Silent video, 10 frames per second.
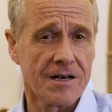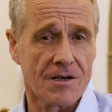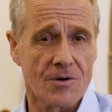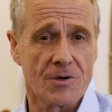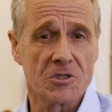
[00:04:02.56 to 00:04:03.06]

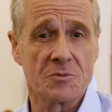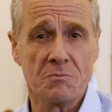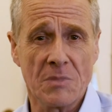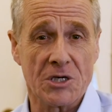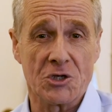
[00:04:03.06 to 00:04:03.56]
and
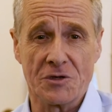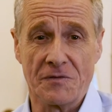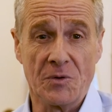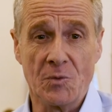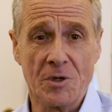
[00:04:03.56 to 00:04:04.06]
across
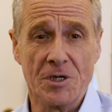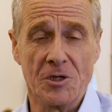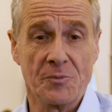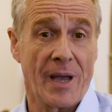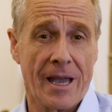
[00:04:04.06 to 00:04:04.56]
much of the world.